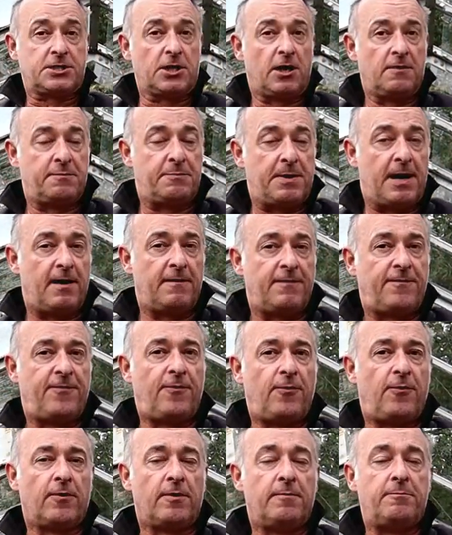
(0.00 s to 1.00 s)
time for part
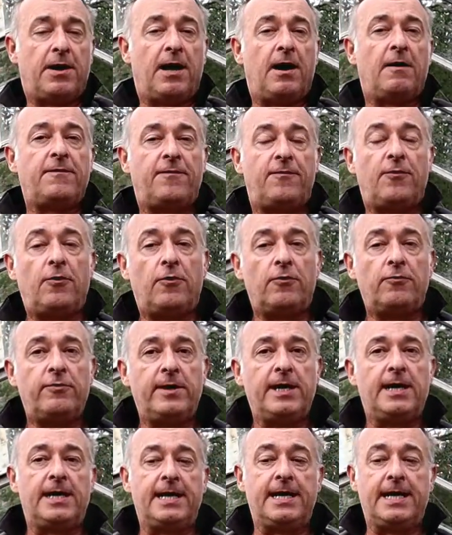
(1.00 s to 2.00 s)
4, and part 4
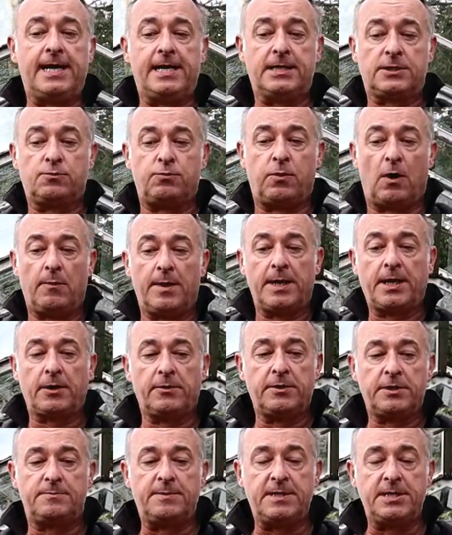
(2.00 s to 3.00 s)
really is what we're
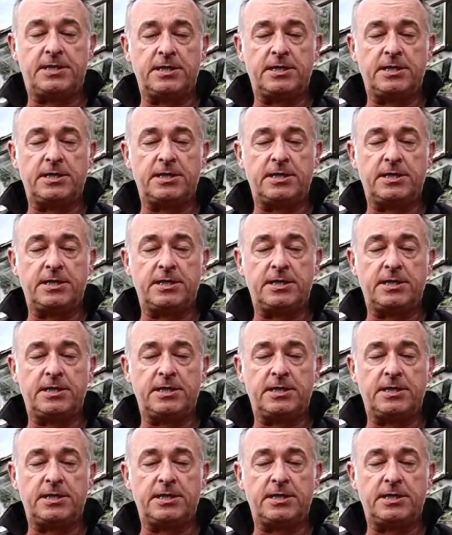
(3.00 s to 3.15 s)
going to be